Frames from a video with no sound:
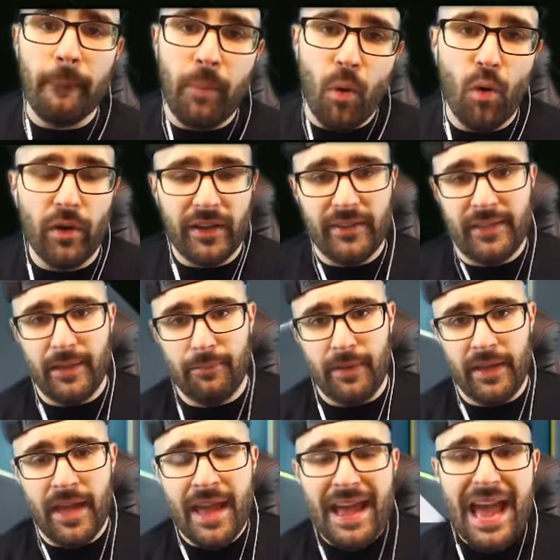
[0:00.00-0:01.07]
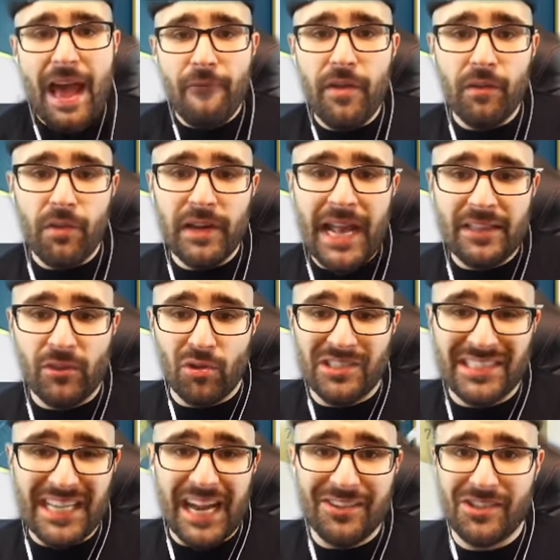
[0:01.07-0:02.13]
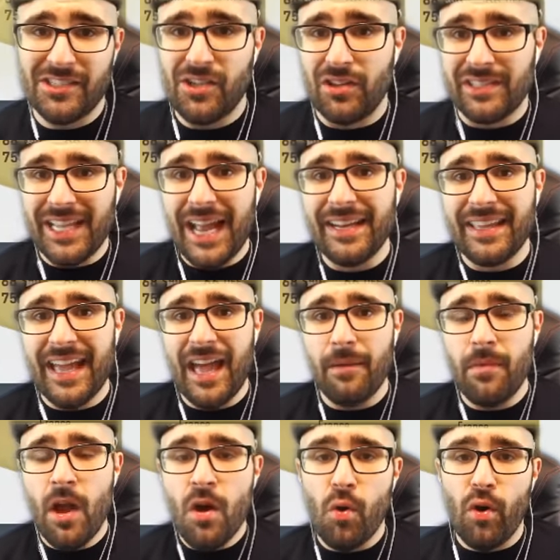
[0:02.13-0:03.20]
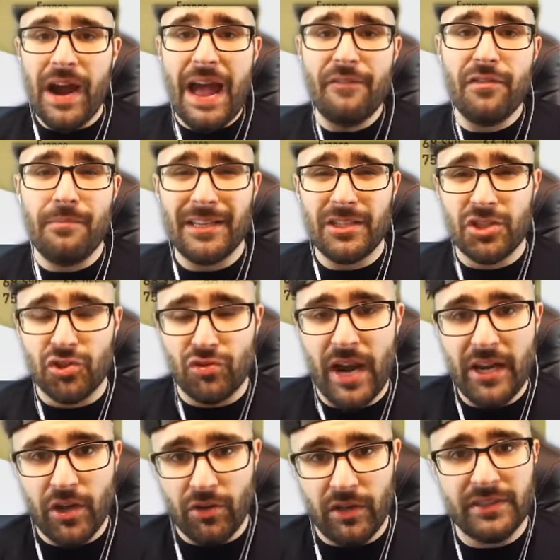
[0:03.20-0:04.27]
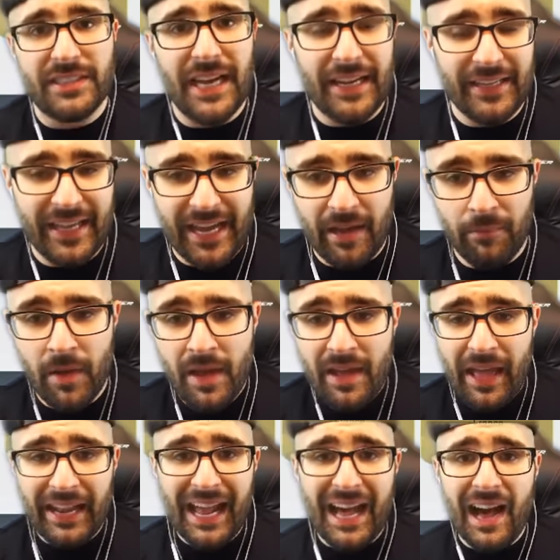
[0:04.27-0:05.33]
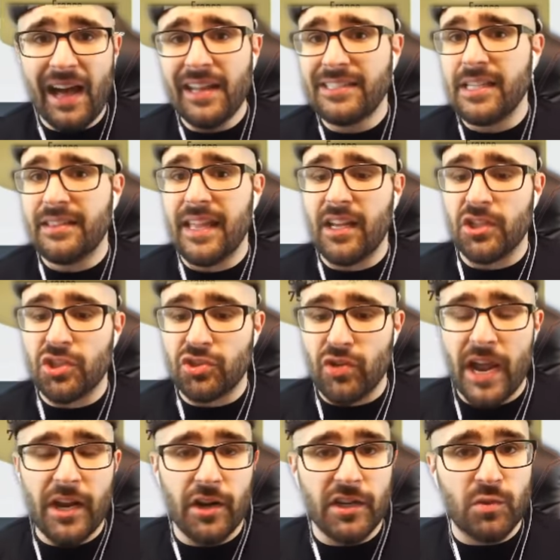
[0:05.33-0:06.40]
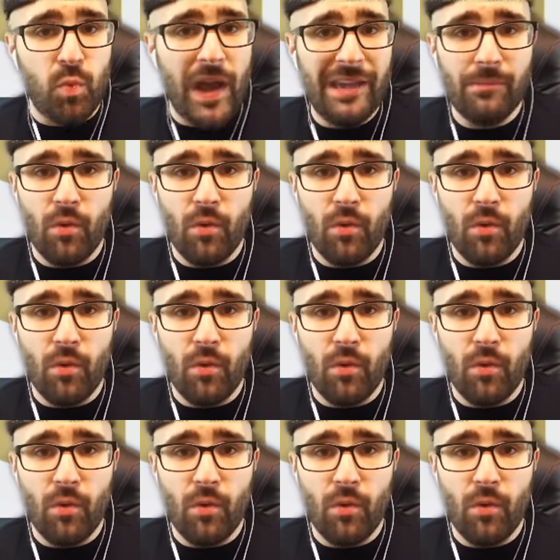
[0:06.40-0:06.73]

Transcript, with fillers: important to me, having Renato Sanchez on ten chem or having my striker on ten chem? And I honestly think a striker is way